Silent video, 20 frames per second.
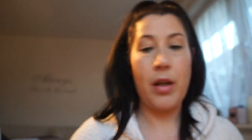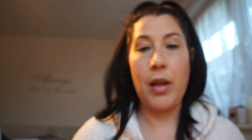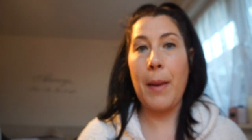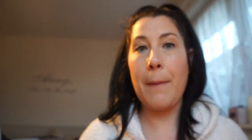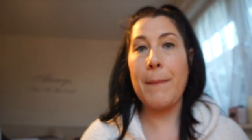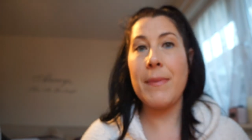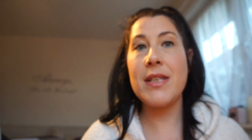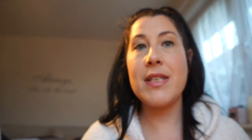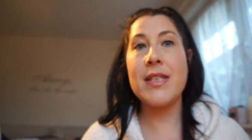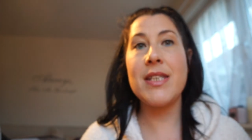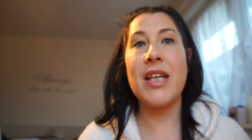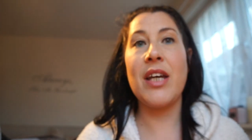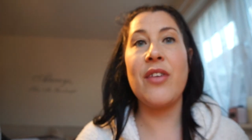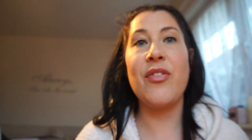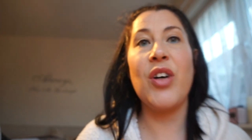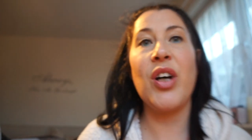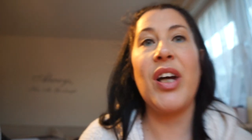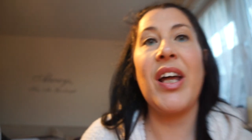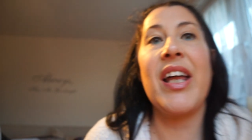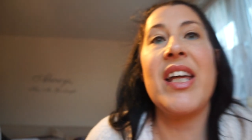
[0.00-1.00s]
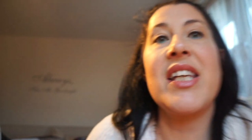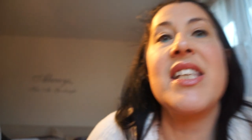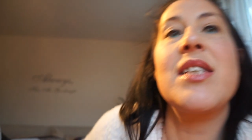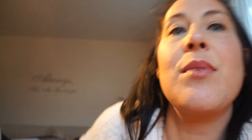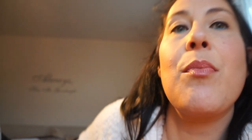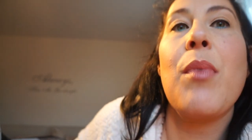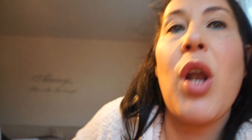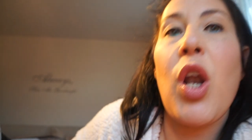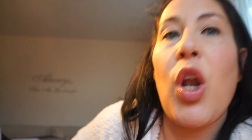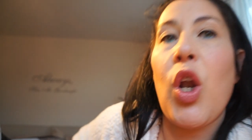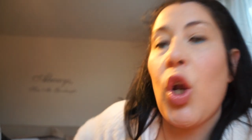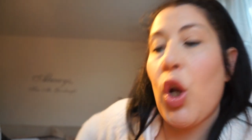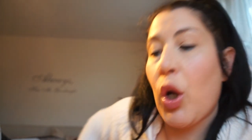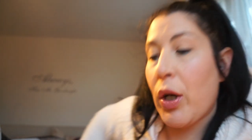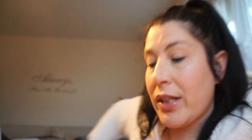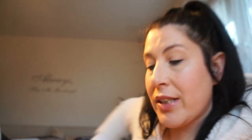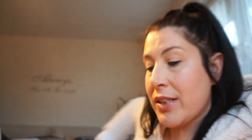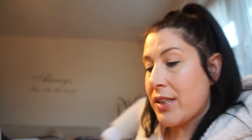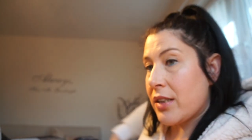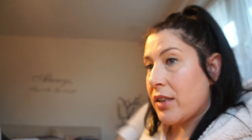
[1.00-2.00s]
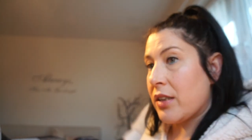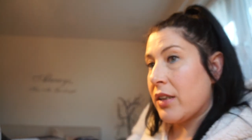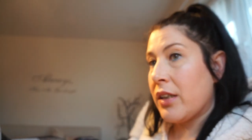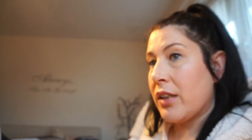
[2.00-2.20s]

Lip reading: Let me see if I can get some light.